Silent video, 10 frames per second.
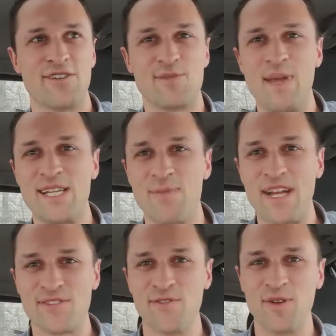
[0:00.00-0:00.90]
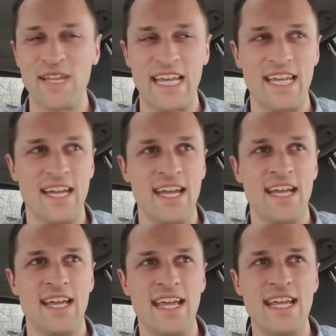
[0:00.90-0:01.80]
speak Spanish fluently.
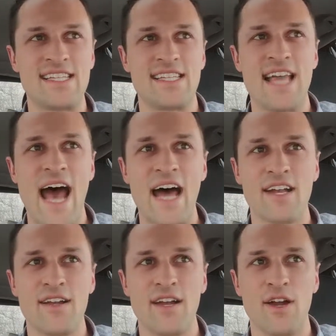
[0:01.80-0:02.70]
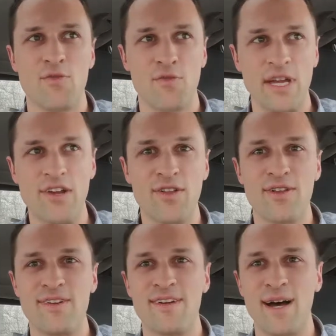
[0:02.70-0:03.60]
Is that a
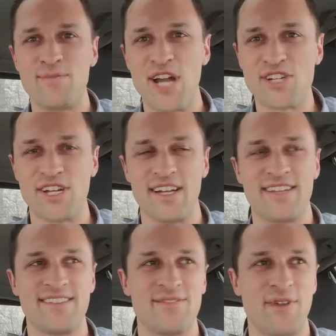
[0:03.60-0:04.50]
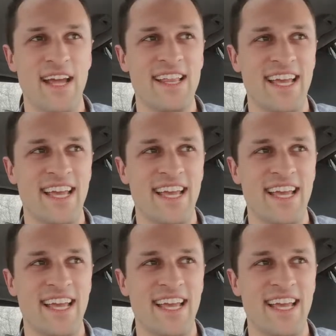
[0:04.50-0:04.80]
real objection, right?